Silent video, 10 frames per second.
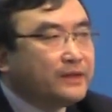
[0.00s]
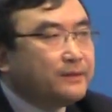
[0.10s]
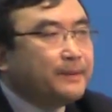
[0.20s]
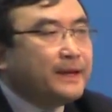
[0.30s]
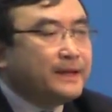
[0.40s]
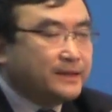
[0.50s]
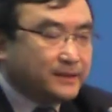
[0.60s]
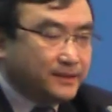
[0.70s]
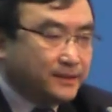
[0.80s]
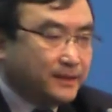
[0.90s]
debate
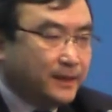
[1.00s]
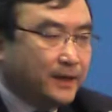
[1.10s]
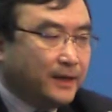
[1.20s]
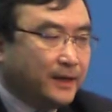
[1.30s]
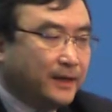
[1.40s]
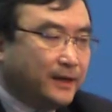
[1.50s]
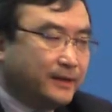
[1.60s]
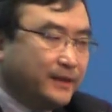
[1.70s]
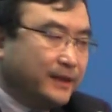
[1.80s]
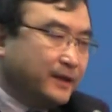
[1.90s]

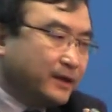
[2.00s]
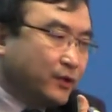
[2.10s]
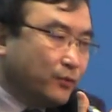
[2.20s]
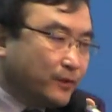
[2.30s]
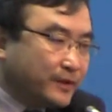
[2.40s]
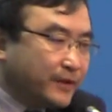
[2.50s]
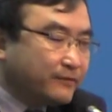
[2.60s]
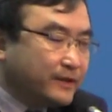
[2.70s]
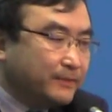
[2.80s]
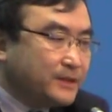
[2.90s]
the cumulative
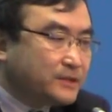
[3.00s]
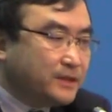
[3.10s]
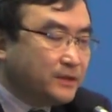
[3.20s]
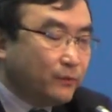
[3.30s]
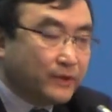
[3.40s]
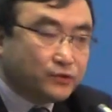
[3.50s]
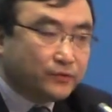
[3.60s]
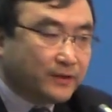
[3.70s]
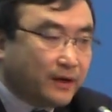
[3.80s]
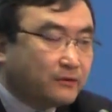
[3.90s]
emissions, we
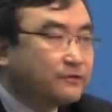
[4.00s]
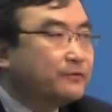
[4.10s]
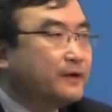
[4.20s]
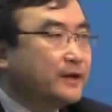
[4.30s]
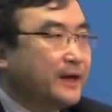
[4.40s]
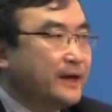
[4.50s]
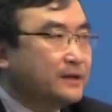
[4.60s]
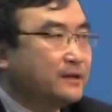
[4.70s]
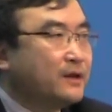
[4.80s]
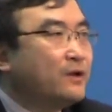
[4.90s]
should not
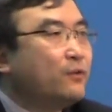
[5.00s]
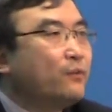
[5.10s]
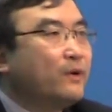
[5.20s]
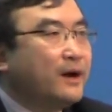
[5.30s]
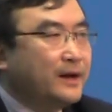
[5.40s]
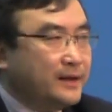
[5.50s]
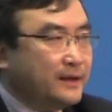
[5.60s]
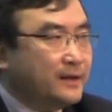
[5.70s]
forget why